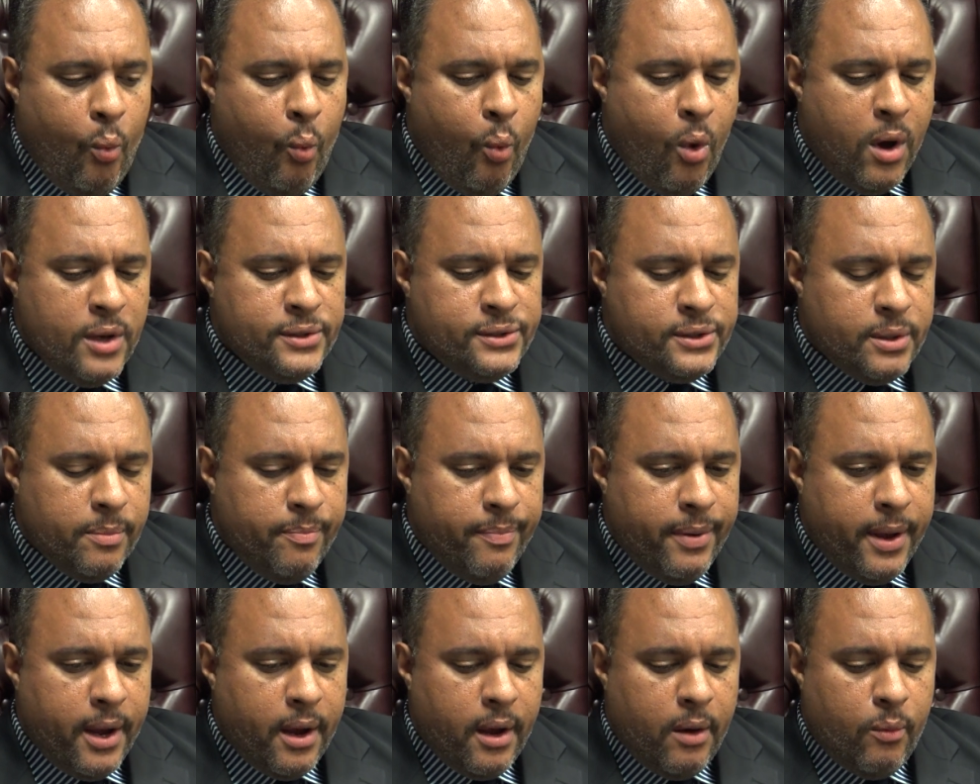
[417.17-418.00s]
Once
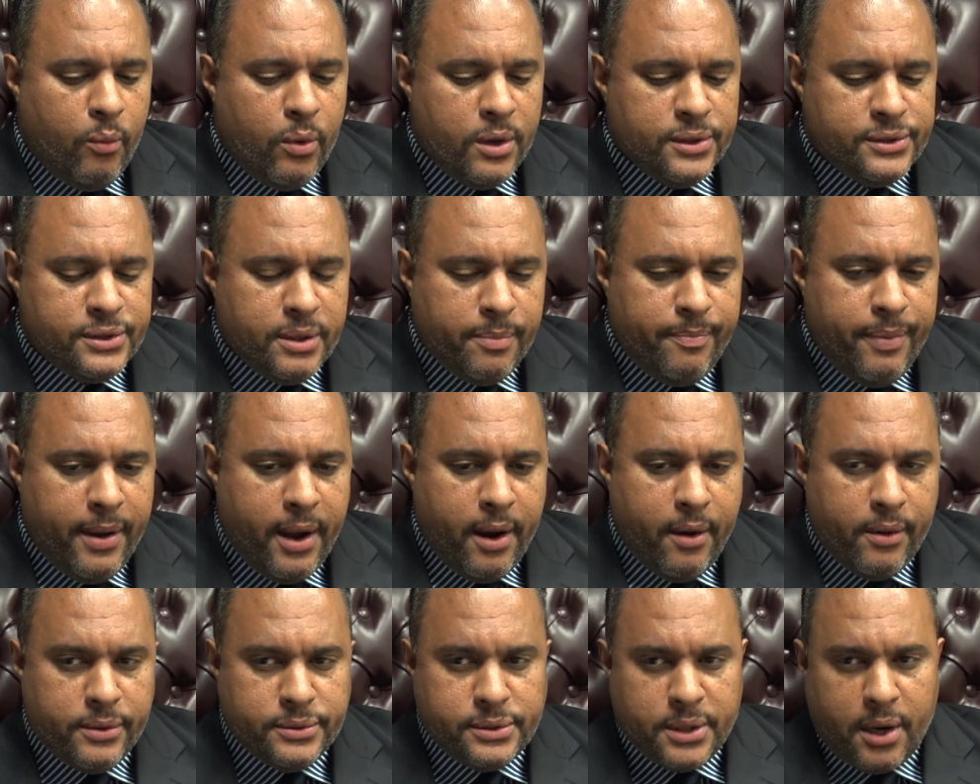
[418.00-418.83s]
the
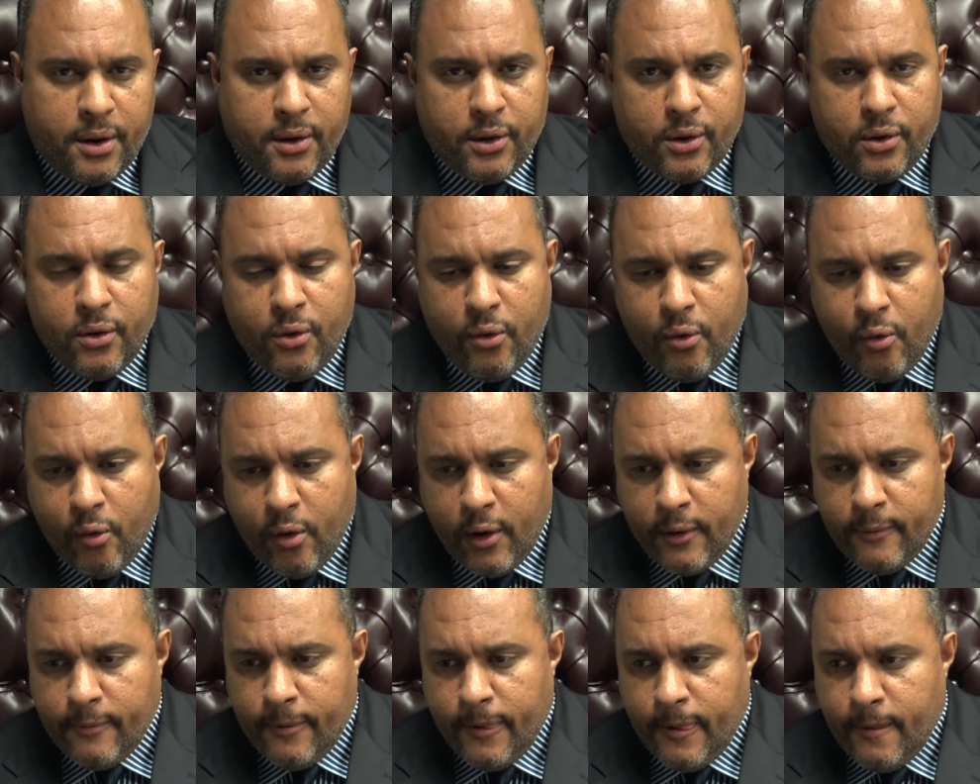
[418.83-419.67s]
parents are in
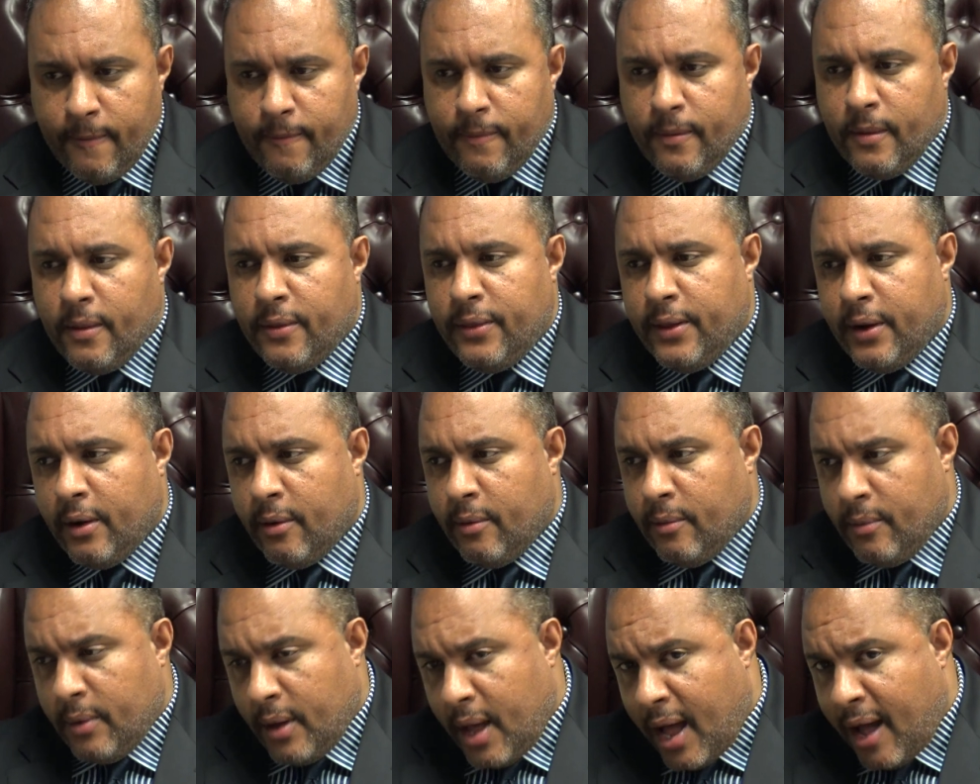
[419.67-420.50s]
court,
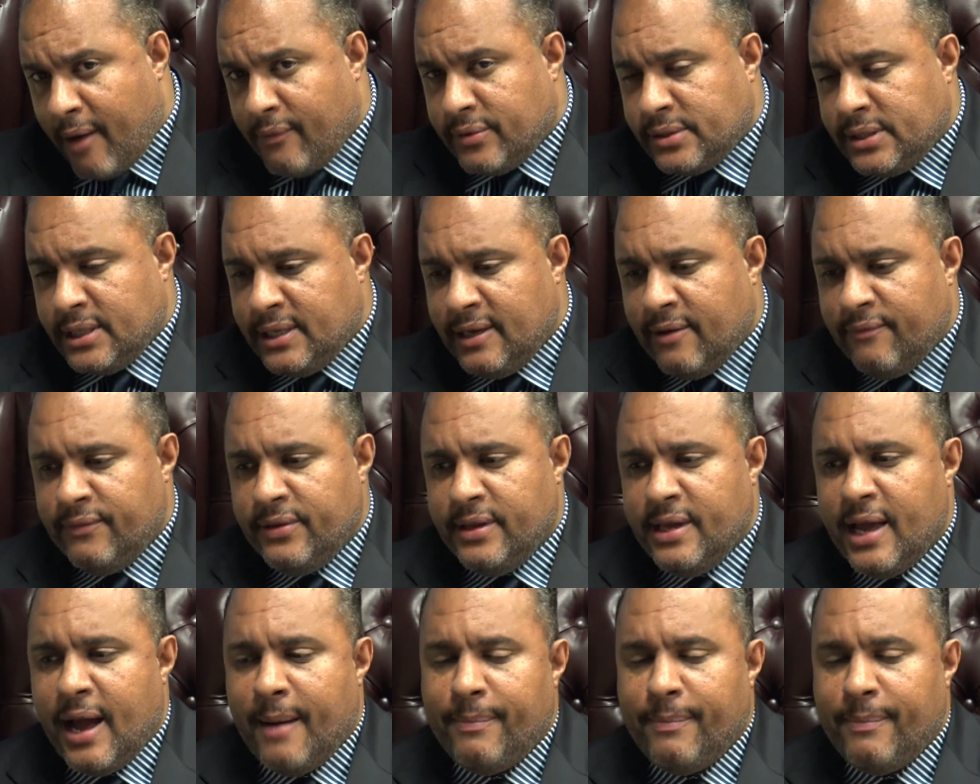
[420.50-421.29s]
they're obviously given the